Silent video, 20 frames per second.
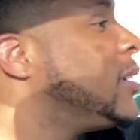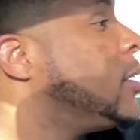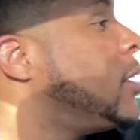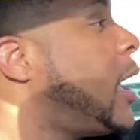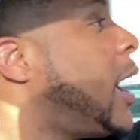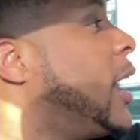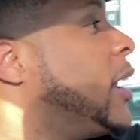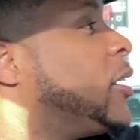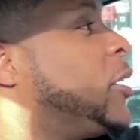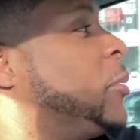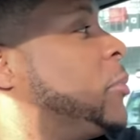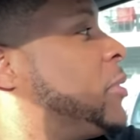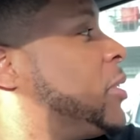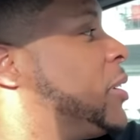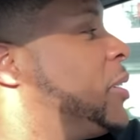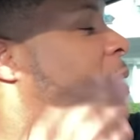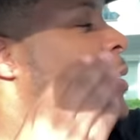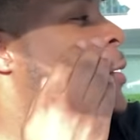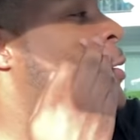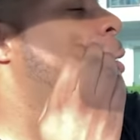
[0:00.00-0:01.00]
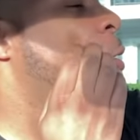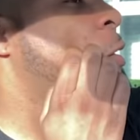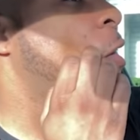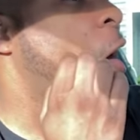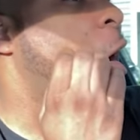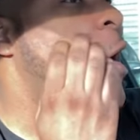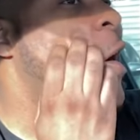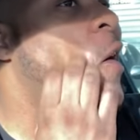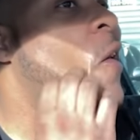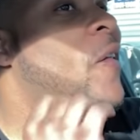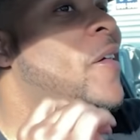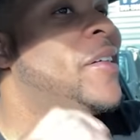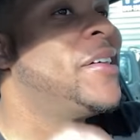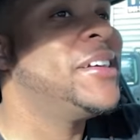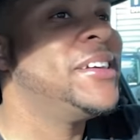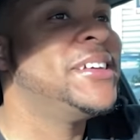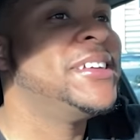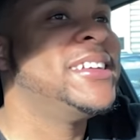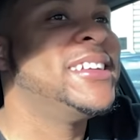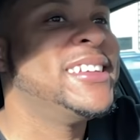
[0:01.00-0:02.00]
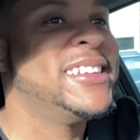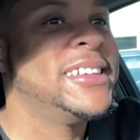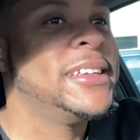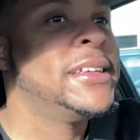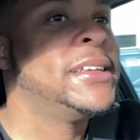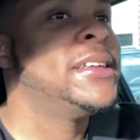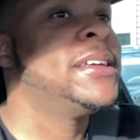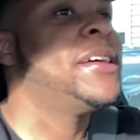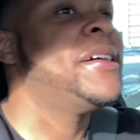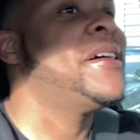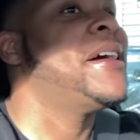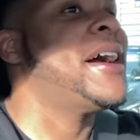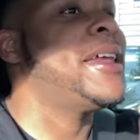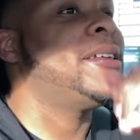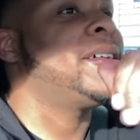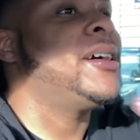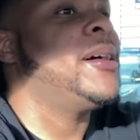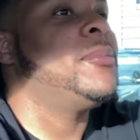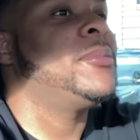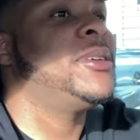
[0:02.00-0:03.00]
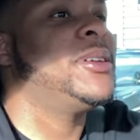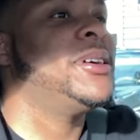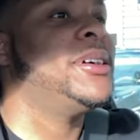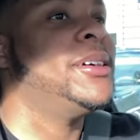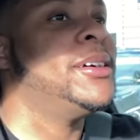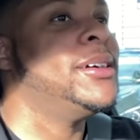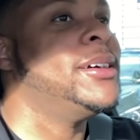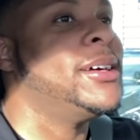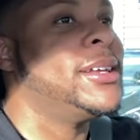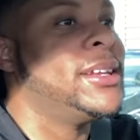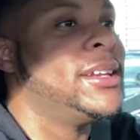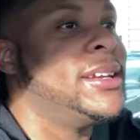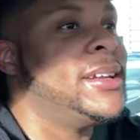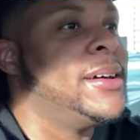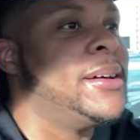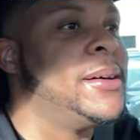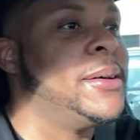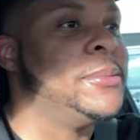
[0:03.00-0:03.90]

Yeah, I gotta come to the hood, y'all. Gotta come to the hood and